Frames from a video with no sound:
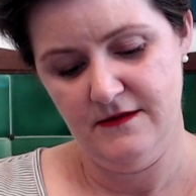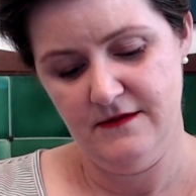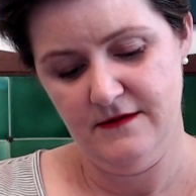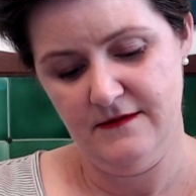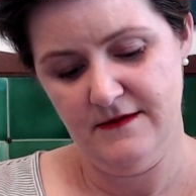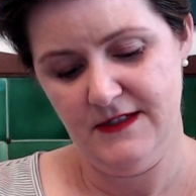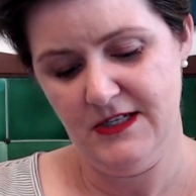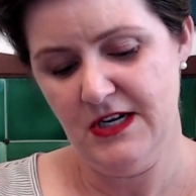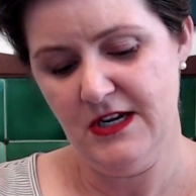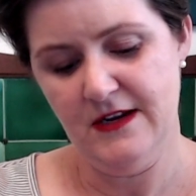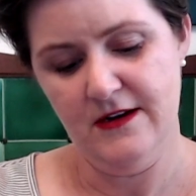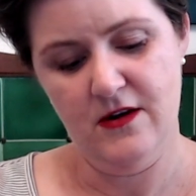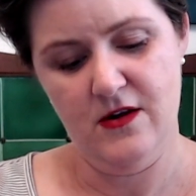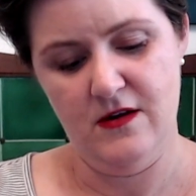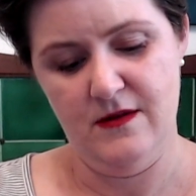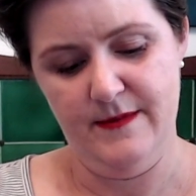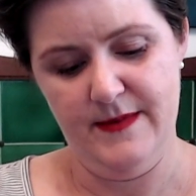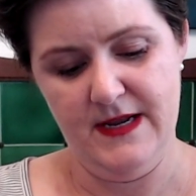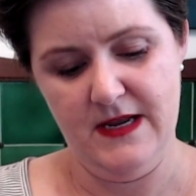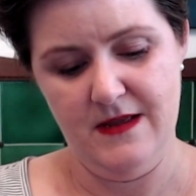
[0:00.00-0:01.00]
She didn't call
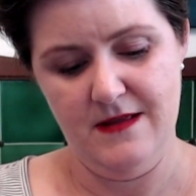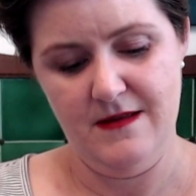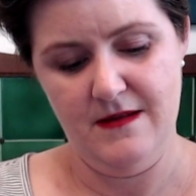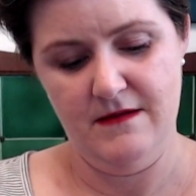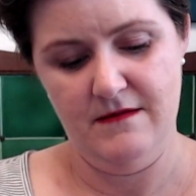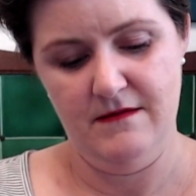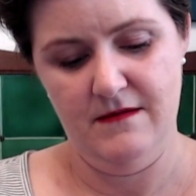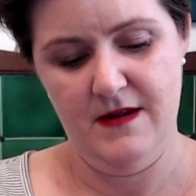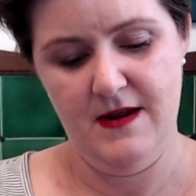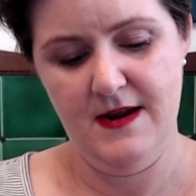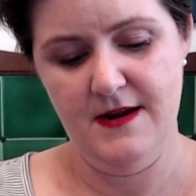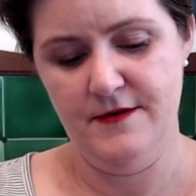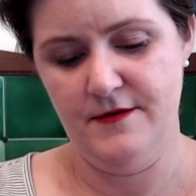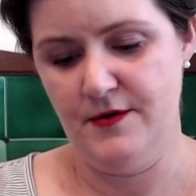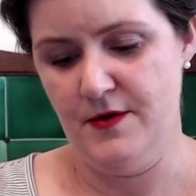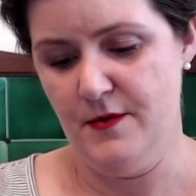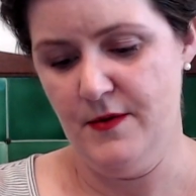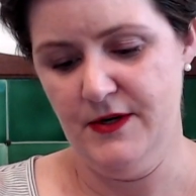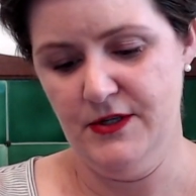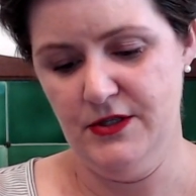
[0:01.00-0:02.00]
them anything. I don't
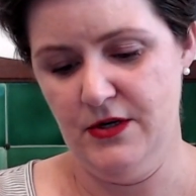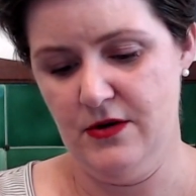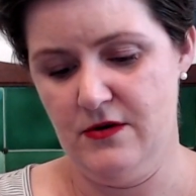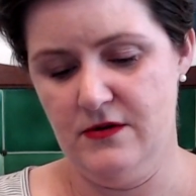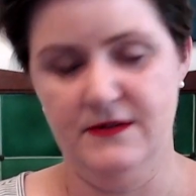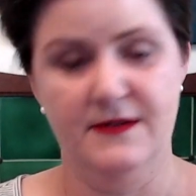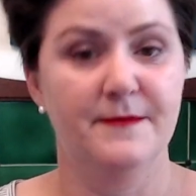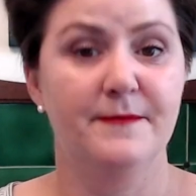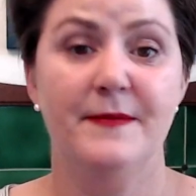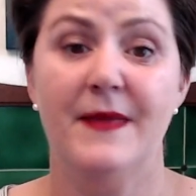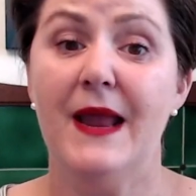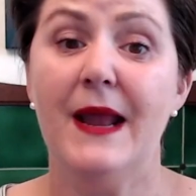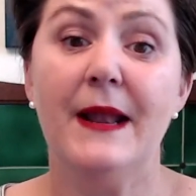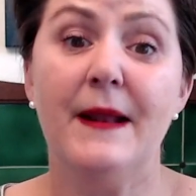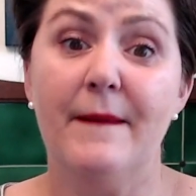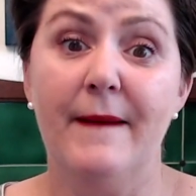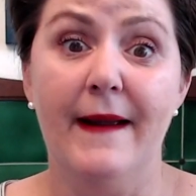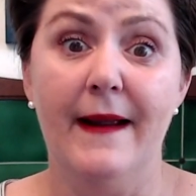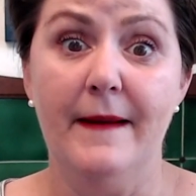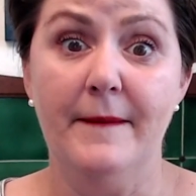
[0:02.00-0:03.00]
know what she calls them.
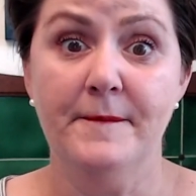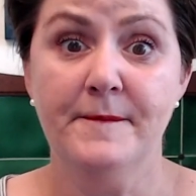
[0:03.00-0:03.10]
Anyway,